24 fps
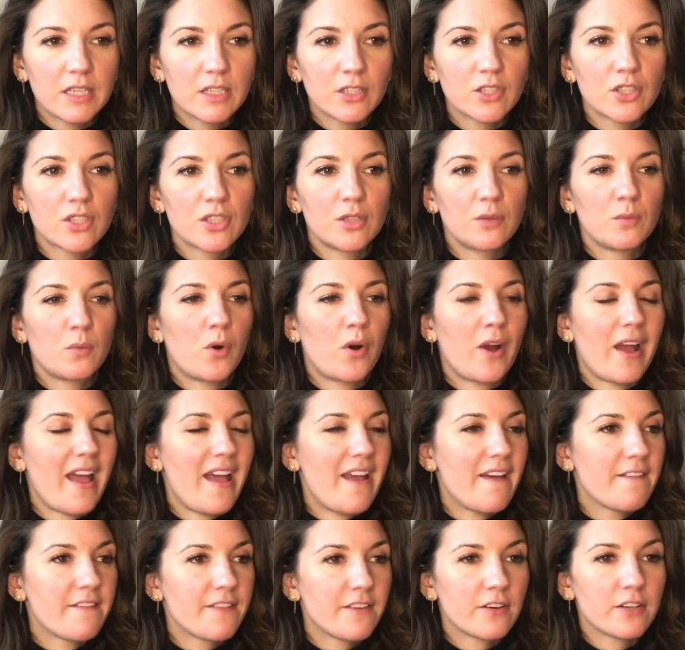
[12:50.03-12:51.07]
to
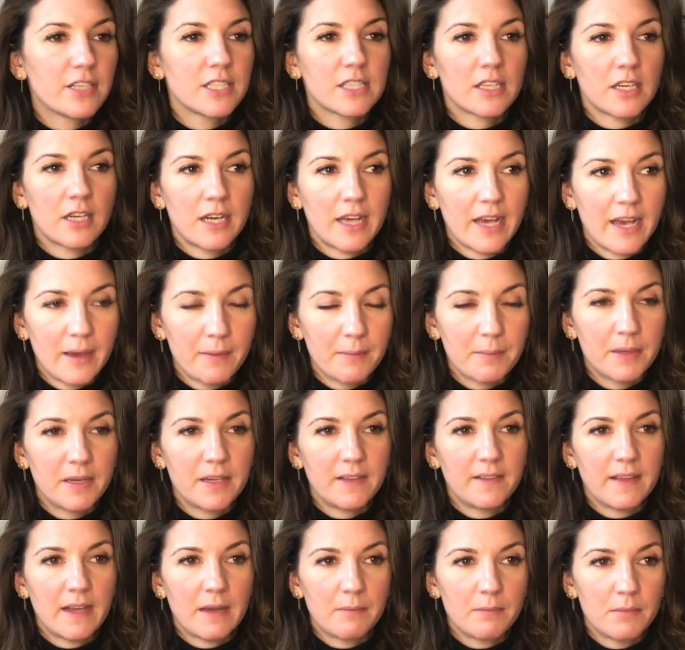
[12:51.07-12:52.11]
whatever is going to happen in
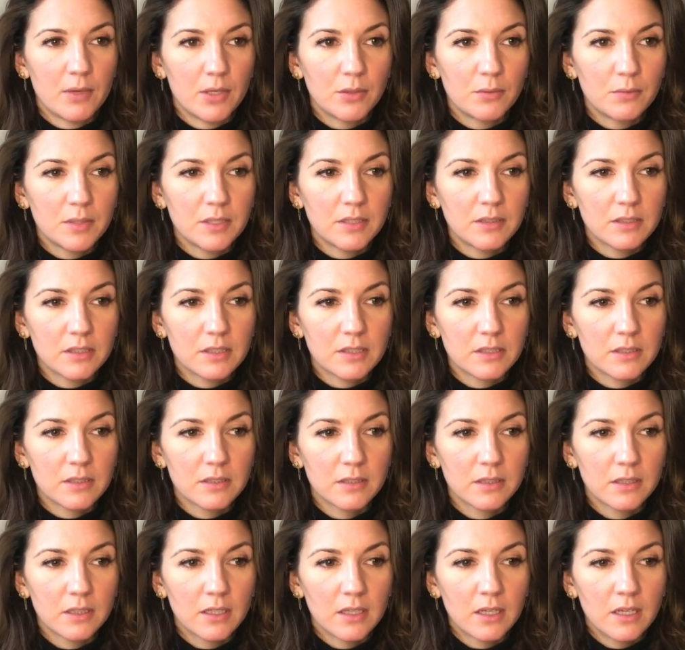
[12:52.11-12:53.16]
that moment
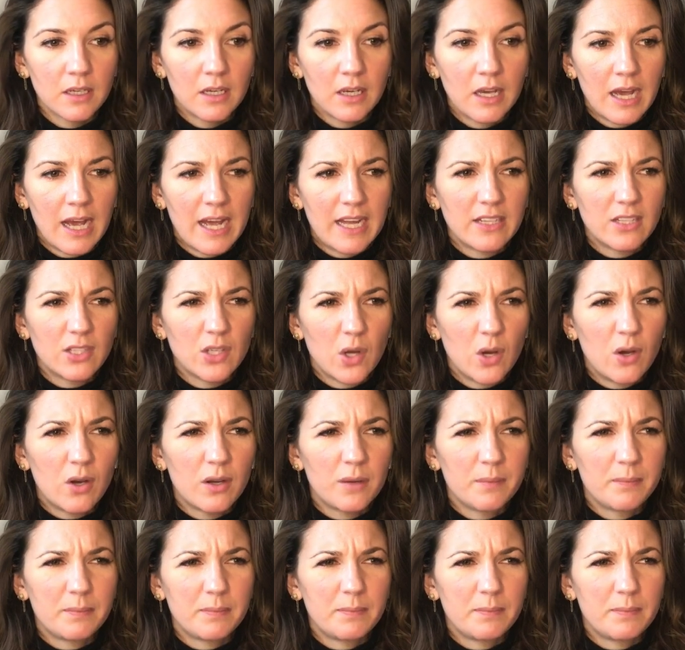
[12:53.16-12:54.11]
and not